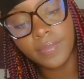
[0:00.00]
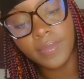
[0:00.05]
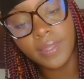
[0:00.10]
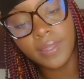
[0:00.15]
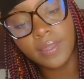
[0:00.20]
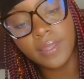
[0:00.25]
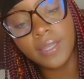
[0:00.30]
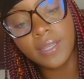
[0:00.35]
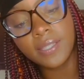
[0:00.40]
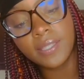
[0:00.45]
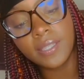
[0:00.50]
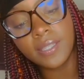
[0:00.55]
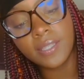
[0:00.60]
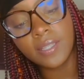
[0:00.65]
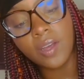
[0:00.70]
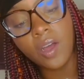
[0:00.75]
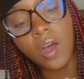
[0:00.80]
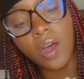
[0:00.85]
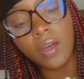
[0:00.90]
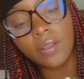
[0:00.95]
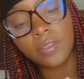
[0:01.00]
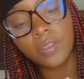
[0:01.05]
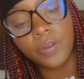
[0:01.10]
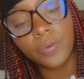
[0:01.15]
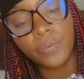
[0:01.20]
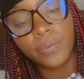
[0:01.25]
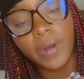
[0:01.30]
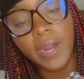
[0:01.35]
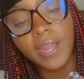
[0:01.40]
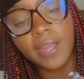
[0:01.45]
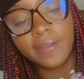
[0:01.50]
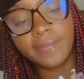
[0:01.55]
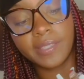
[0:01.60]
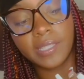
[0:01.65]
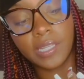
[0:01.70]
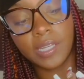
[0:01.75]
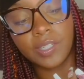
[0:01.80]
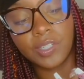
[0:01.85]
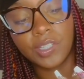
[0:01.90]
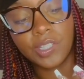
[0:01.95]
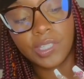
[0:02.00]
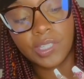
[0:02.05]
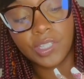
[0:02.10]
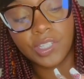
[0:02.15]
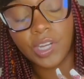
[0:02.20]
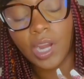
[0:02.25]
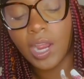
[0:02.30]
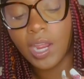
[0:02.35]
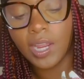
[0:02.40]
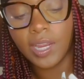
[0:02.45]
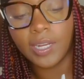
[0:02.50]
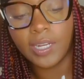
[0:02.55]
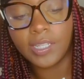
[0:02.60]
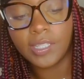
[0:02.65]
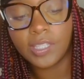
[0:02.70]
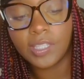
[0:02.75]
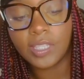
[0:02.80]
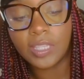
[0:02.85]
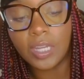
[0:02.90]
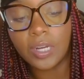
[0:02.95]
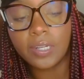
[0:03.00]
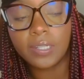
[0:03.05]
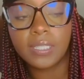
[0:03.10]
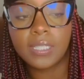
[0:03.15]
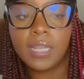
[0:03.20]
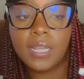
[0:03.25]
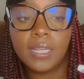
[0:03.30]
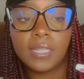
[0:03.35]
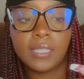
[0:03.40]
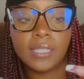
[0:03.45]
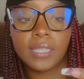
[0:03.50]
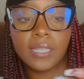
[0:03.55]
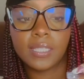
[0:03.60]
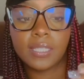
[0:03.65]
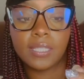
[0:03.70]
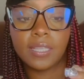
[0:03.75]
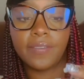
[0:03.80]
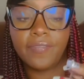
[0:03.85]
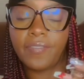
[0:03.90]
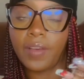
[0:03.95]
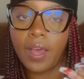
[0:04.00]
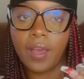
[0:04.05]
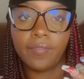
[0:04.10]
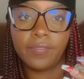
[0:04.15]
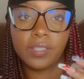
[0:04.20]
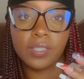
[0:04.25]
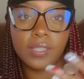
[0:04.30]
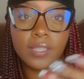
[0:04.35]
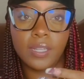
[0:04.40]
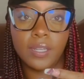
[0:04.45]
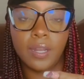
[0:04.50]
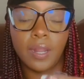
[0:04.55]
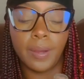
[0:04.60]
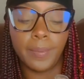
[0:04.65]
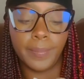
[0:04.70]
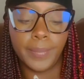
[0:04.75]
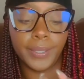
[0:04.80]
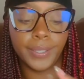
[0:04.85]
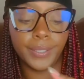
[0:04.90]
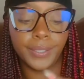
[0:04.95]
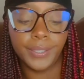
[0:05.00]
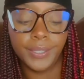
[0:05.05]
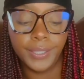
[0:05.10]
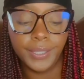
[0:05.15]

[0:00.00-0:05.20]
This is called the Ray of Sunshine. It's 1365 is the number.